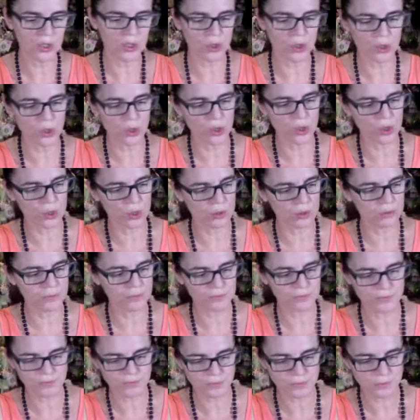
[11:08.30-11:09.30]
girl
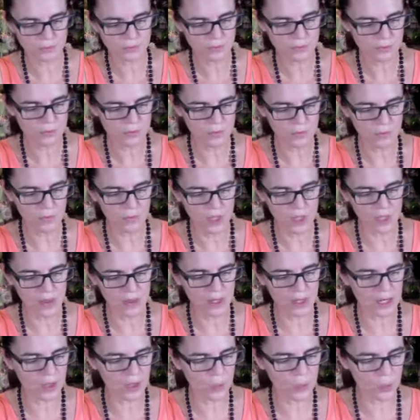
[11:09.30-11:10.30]

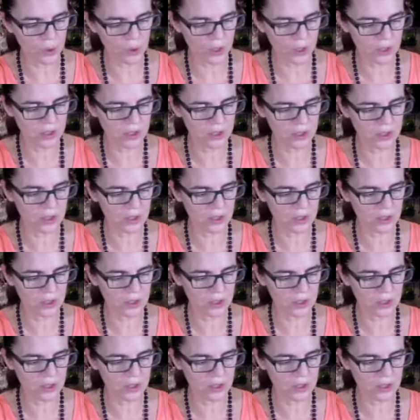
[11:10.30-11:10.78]
that I worked